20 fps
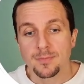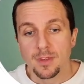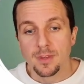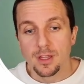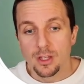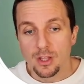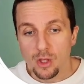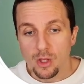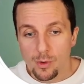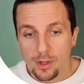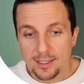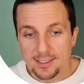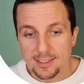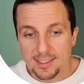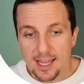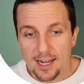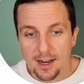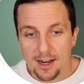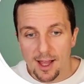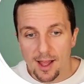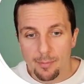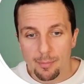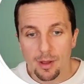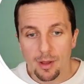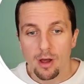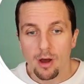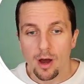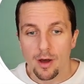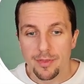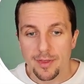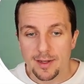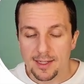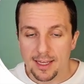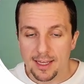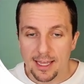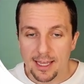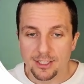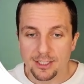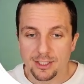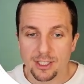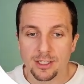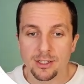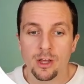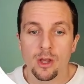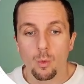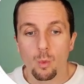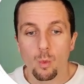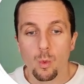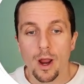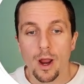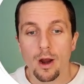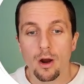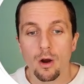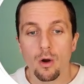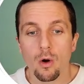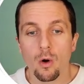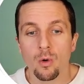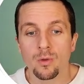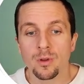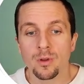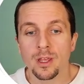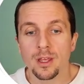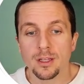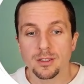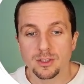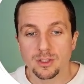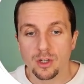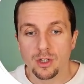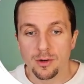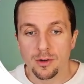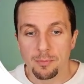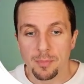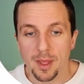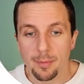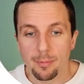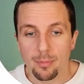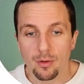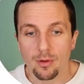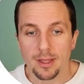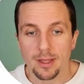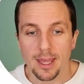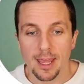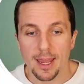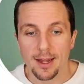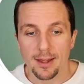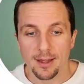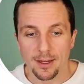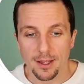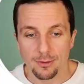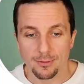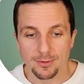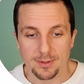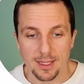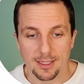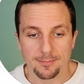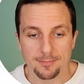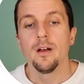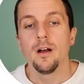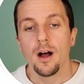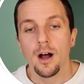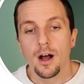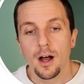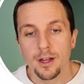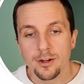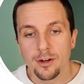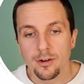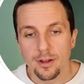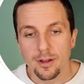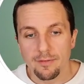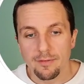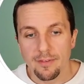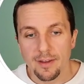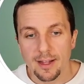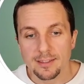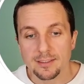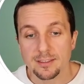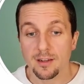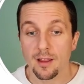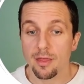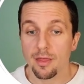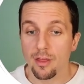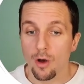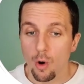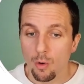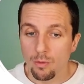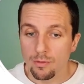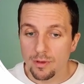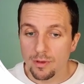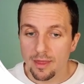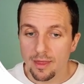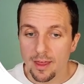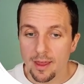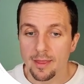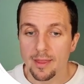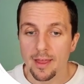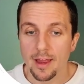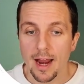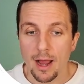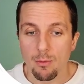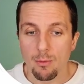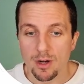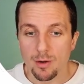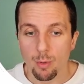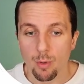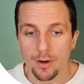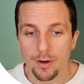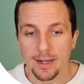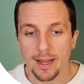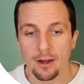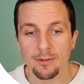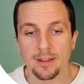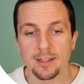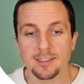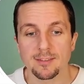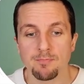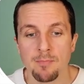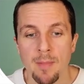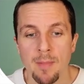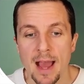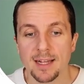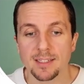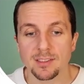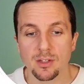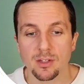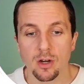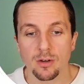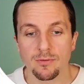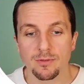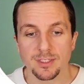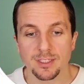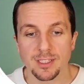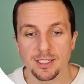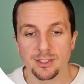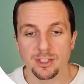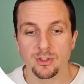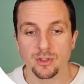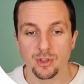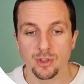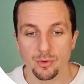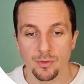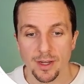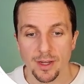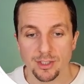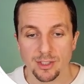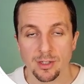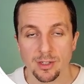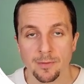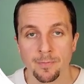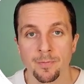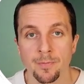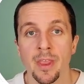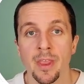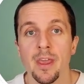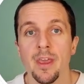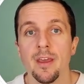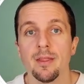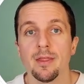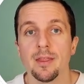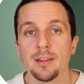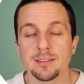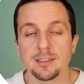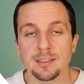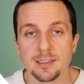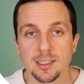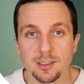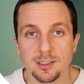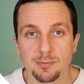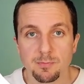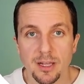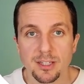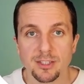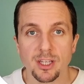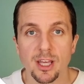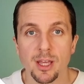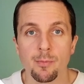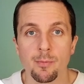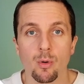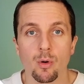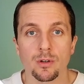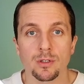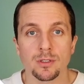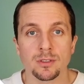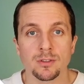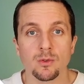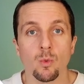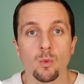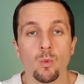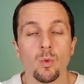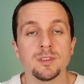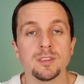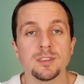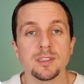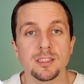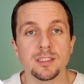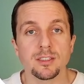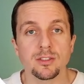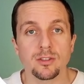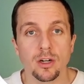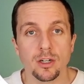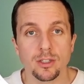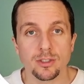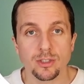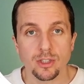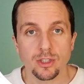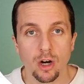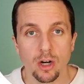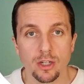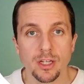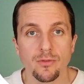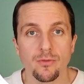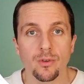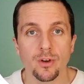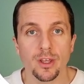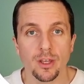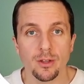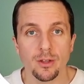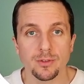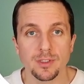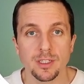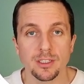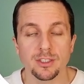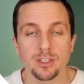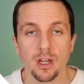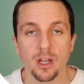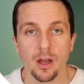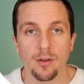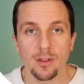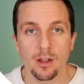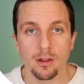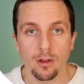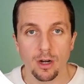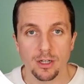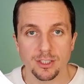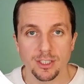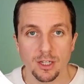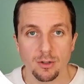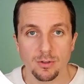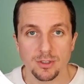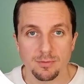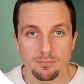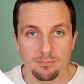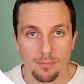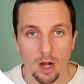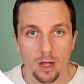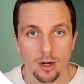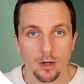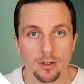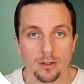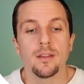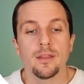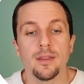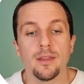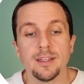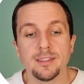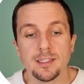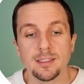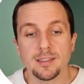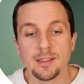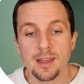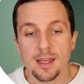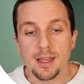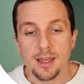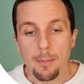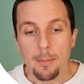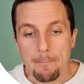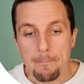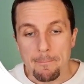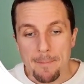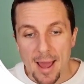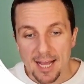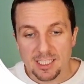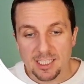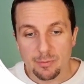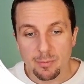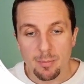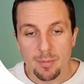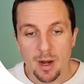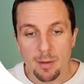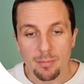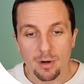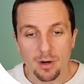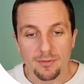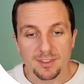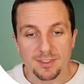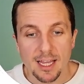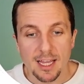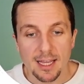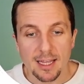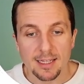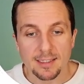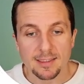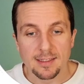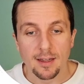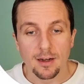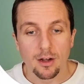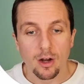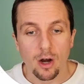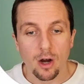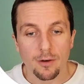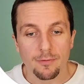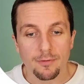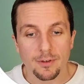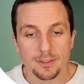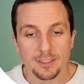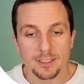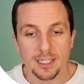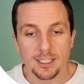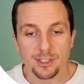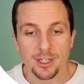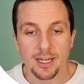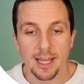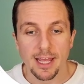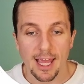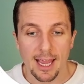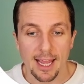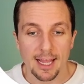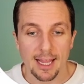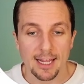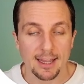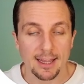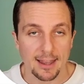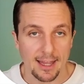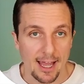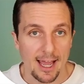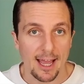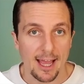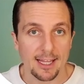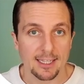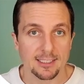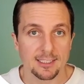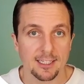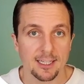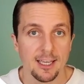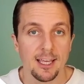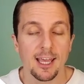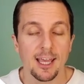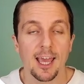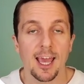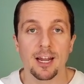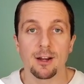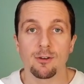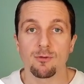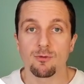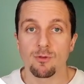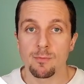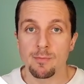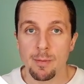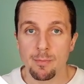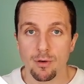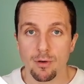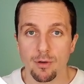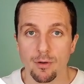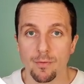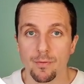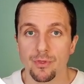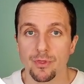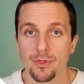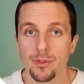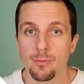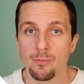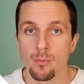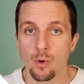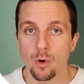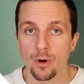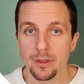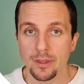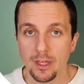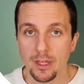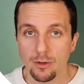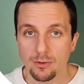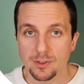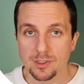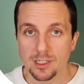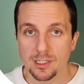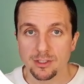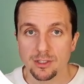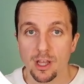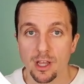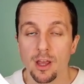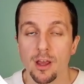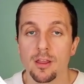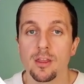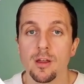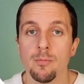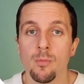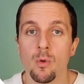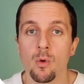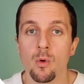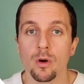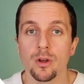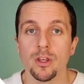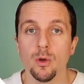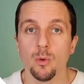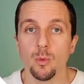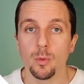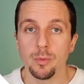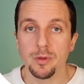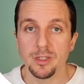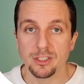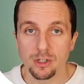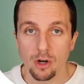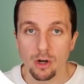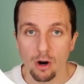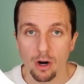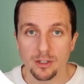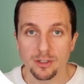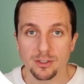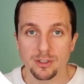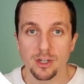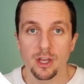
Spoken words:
you can set up authentication where only certain people can use that. Under Advanced, the only thing that I want to point out is max conversation duration. This is especially important once they start charging for usage of the large language model. This is the maximum number of seconds that a conversation can last. And remember, the more usage, the more you will be charged.